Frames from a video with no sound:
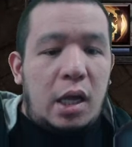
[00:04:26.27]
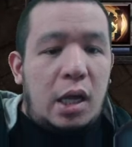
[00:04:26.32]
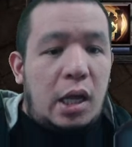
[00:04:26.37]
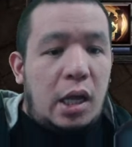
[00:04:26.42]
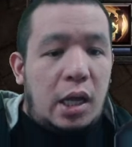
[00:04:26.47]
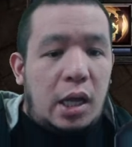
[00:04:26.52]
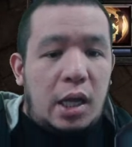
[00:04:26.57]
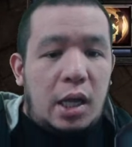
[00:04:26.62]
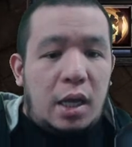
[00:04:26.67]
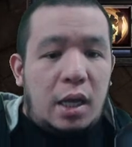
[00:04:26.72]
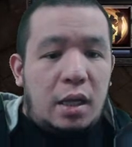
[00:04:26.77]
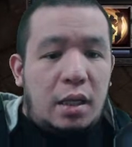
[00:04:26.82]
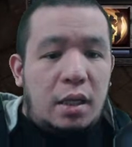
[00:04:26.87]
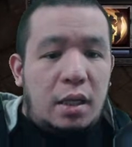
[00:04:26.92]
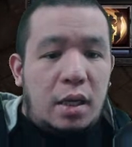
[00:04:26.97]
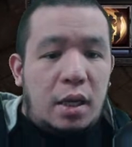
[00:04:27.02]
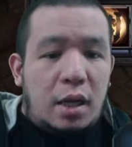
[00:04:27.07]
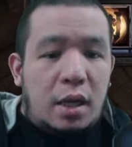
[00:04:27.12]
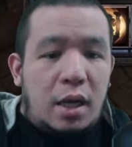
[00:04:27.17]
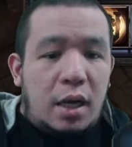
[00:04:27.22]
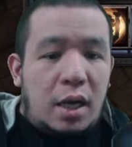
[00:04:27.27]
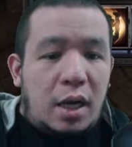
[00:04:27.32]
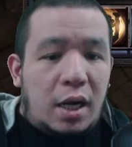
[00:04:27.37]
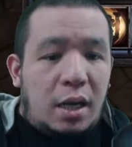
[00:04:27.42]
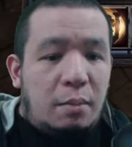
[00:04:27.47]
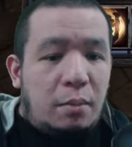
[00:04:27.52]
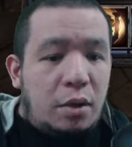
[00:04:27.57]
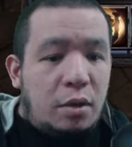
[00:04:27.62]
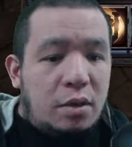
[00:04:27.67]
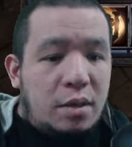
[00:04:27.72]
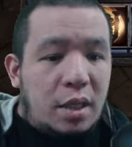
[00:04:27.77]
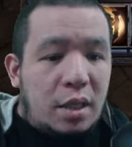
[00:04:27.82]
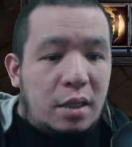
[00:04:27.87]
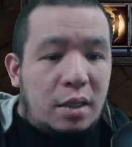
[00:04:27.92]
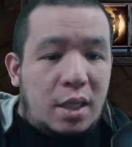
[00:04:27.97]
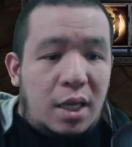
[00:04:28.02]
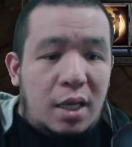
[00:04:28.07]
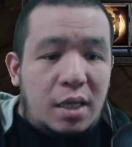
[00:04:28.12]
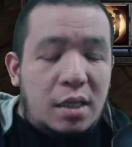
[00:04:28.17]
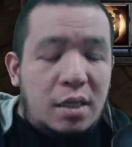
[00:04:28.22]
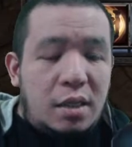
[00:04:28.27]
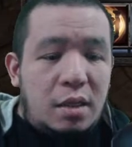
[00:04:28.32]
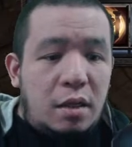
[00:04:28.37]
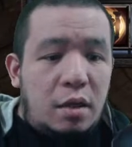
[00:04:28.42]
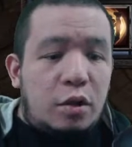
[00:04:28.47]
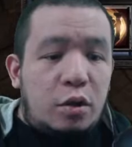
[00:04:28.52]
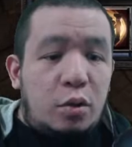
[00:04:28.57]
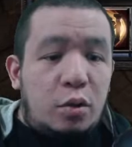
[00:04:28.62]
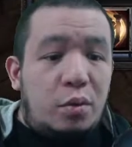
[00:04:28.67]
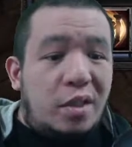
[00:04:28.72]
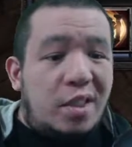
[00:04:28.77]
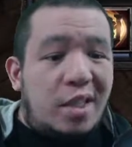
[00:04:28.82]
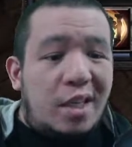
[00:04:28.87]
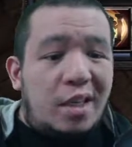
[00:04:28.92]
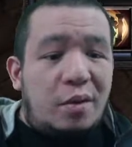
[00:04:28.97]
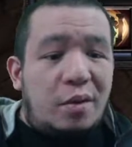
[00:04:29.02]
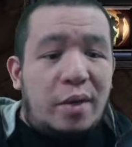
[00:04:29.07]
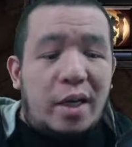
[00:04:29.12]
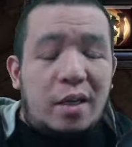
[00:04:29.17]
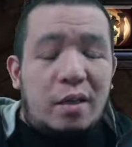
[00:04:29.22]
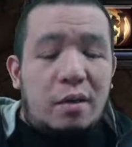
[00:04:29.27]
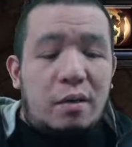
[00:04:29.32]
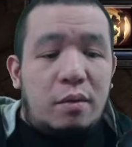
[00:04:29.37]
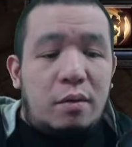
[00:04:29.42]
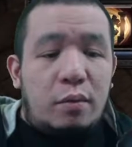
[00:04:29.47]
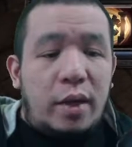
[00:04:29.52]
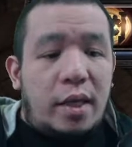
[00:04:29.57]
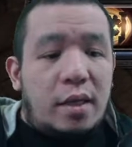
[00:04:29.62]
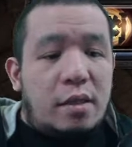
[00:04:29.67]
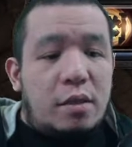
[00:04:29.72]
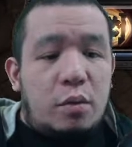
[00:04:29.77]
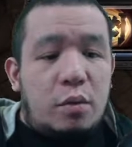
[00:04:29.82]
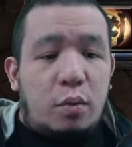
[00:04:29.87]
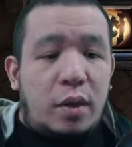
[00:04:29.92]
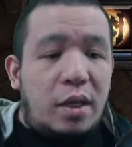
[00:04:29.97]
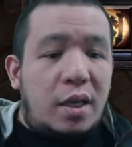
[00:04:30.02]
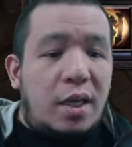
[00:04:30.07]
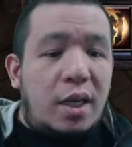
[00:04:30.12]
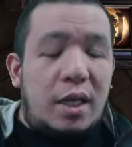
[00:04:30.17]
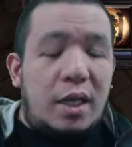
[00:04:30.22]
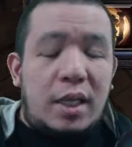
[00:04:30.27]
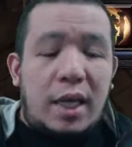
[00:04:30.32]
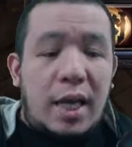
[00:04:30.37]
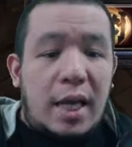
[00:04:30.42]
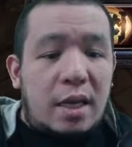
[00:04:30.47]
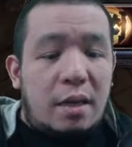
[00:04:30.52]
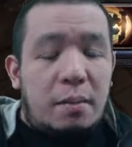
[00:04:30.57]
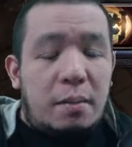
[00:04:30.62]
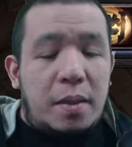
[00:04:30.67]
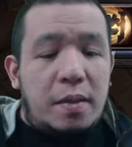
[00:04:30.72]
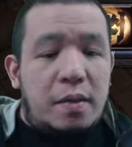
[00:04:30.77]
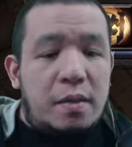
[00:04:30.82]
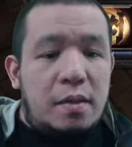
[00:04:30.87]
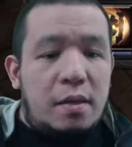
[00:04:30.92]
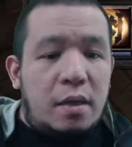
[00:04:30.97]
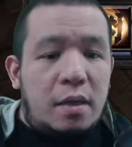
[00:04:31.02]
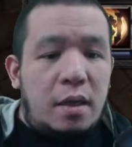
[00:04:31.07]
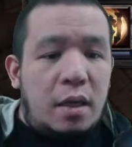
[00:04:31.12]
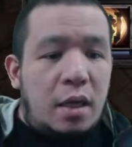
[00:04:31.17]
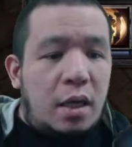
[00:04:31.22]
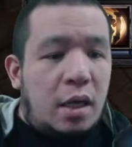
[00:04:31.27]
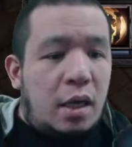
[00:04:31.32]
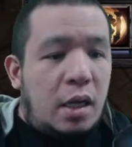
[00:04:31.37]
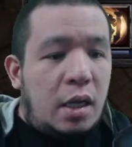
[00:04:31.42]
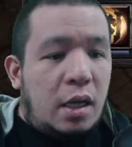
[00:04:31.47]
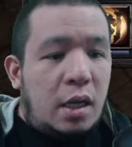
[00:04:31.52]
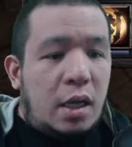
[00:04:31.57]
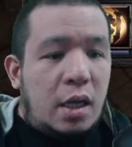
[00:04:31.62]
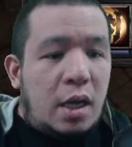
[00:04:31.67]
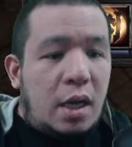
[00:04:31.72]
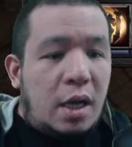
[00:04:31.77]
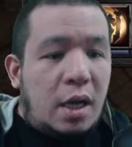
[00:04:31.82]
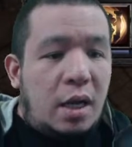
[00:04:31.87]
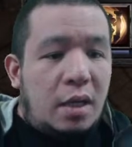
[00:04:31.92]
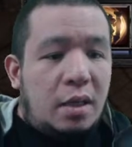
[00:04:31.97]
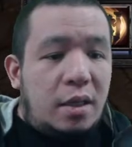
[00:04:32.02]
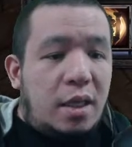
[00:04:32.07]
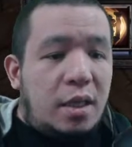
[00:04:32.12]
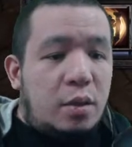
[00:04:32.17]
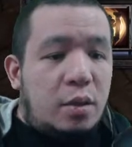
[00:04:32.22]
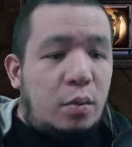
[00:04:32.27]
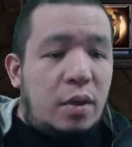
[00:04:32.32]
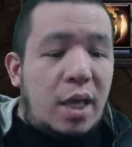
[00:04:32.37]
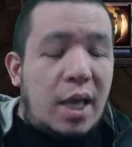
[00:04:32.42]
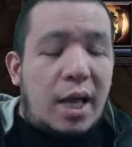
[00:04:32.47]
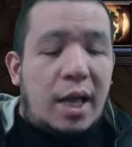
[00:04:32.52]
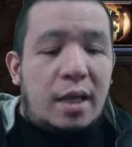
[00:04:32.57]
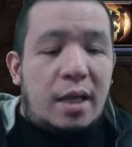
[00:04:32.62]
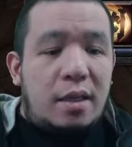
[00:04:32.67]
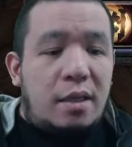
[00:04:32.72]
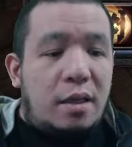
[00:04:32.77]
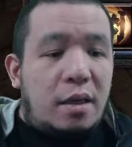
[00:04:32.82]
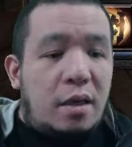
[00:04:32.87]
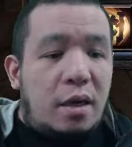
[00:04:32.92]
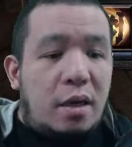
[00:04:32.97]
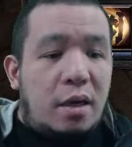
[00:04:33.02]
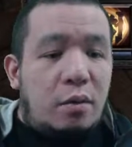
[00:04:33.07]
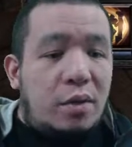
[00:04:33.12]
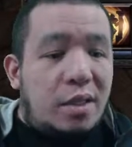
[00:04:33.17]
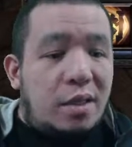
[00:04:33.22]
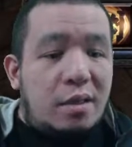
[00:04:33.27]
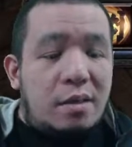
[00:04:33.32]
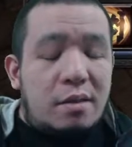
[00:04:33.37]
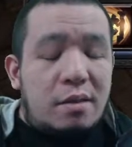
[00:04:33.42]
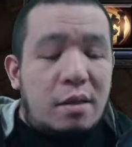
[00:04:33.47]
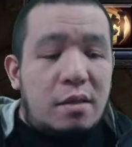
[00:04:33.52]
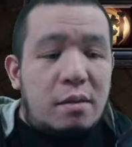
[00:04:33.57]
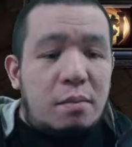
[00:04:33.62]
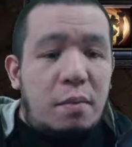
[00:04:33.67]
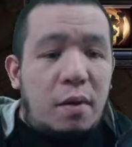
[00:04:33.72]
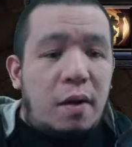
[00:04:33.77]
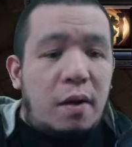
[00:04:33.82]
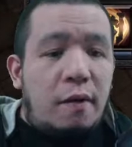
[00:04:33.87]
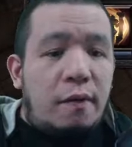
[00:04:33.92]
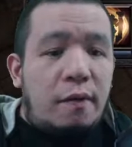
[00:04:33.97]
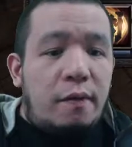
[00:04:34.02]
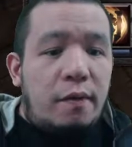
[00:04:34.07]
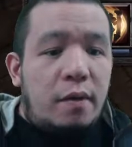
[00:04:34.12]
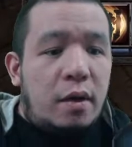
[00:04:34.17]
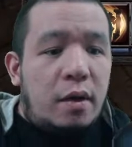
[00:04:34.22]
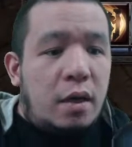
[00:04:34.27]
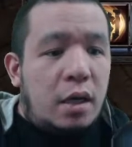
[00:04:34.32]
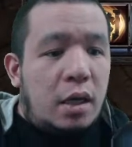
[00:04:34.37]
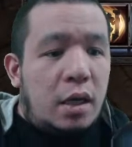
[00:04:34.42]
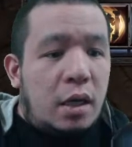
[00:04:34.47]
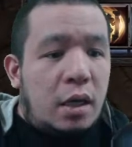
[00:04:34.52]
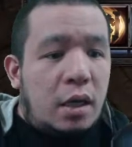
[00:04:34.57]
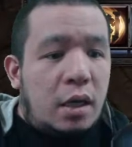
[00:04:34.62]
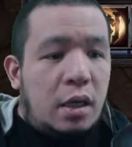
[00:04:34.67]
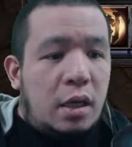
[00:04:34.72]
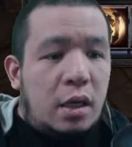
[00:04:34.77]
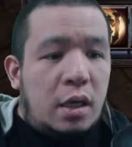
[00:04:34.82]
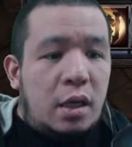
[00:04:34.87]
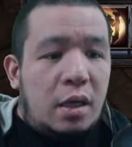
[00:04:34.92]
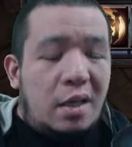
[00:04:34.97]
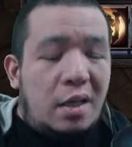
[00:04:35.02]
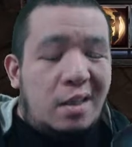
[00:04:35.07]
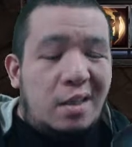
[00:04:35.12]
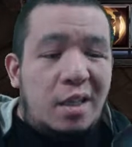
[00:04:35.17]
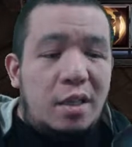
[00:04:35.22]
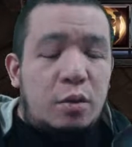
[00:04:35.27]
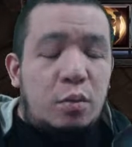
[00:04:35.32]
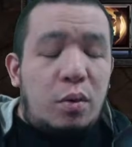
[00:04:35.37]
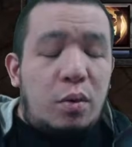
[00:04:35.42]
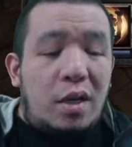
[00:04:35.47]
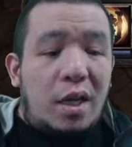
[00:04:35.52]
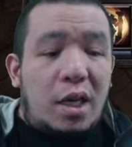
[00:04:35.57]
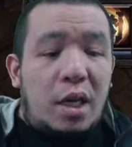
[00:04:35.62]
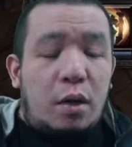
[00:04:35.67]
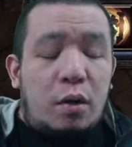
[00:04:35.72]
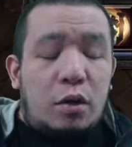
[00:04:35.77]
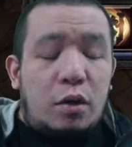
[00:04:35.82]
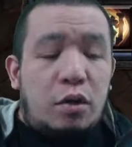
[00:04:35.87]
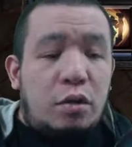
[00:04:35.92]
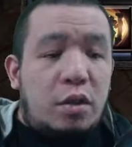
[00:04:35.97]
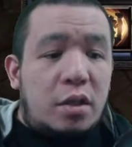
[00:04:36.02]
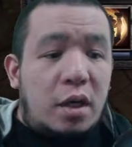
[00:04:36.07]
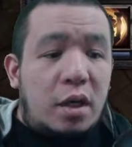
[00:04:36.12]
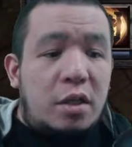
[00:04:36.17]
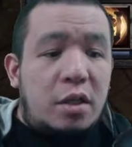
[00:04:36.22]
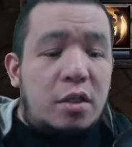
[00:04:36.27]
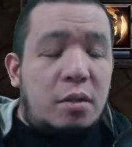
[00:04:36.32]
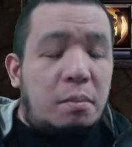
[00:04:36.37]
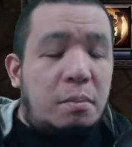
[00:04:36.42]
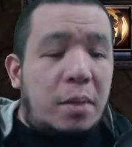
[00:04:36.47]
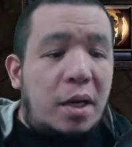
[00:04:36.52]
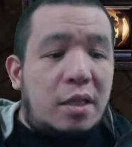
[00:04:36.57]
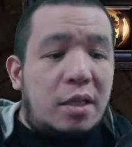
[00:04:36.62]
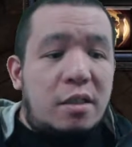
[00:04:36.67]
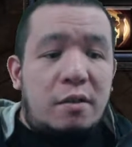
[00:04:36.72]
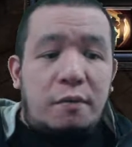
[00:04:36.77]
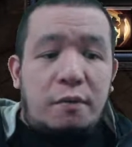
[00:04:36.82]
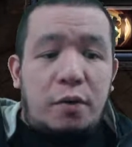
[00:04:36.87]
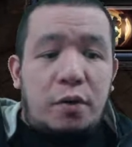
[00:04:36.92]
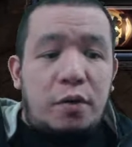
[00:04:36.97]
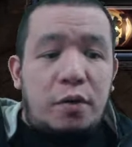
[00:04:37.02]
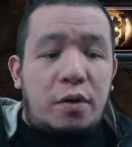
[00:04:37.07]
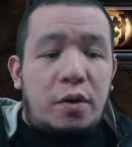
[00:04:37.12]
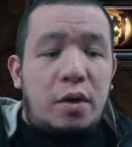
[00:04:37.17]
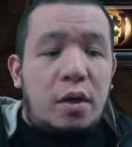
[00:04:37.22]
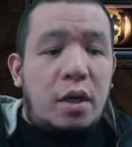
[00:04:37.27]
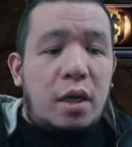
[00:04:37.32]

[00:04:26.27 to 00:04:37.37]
and I'm using this to regenerate rage when hitting enemies. This will add resistance buff. This will allow you to charge much further,